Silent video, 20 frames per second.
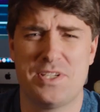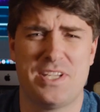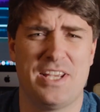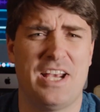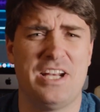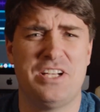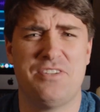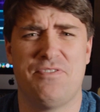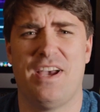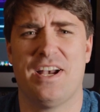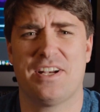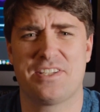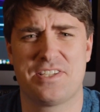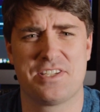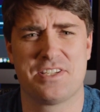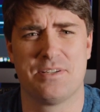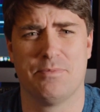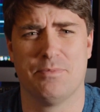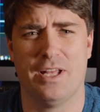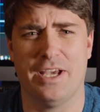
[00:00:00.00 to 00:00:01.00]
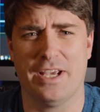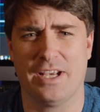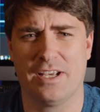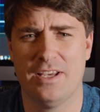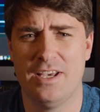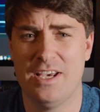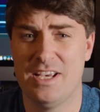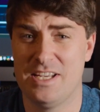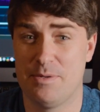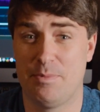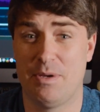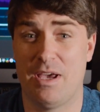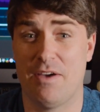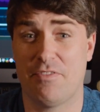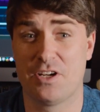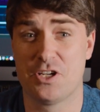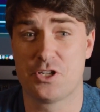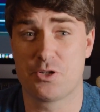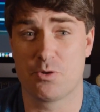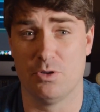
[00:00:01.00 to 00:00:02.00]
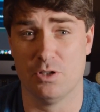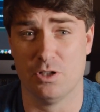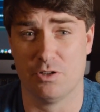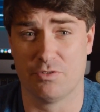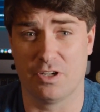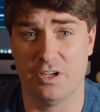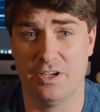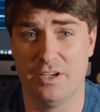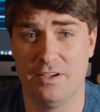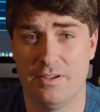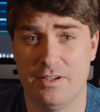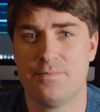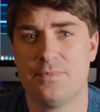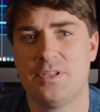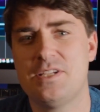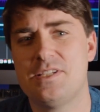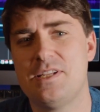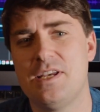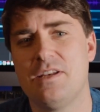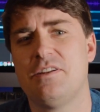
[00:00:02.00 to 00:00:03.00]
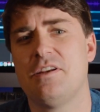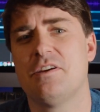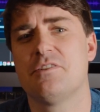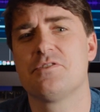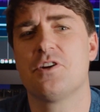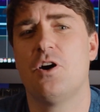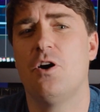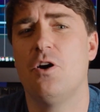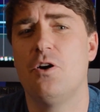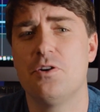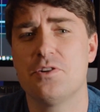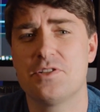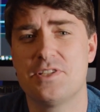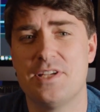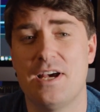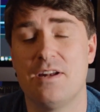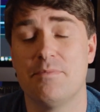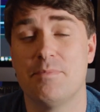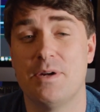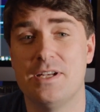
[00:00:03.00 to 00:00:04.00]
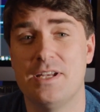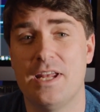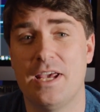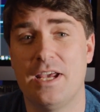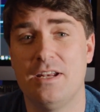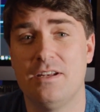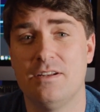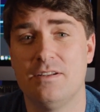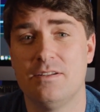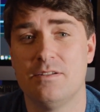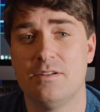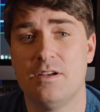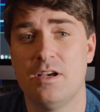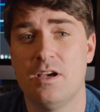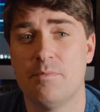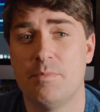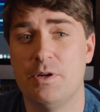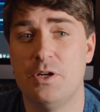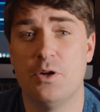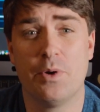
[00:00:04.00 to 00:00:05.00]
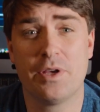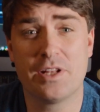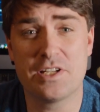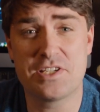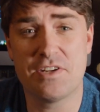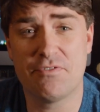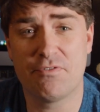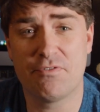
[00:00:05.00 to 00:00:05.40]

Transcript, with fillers: was the HVAC system like? Did we have control over it? These details all sound mundane, but knowing this